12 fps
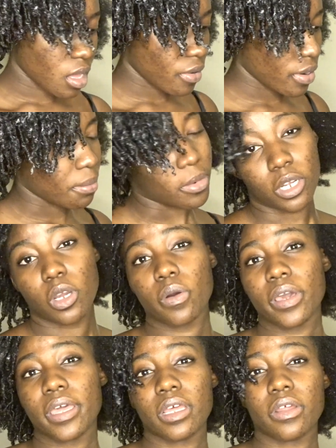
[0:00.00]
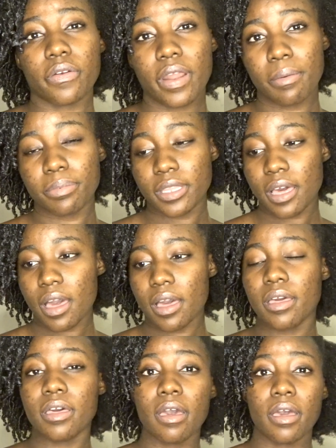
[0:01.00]
All right, I'm gonna go ahead and grab
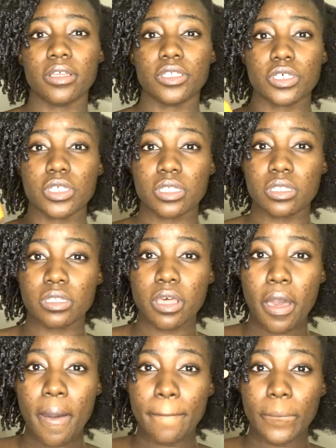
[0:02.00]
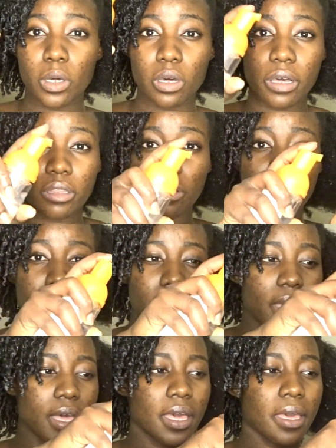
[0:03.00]
that and just put a little
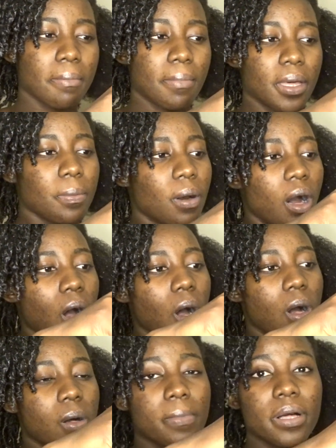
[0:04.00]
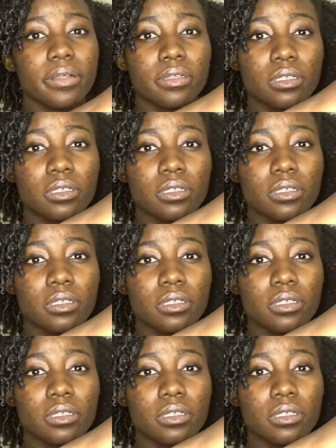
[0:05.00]
bit in my palm,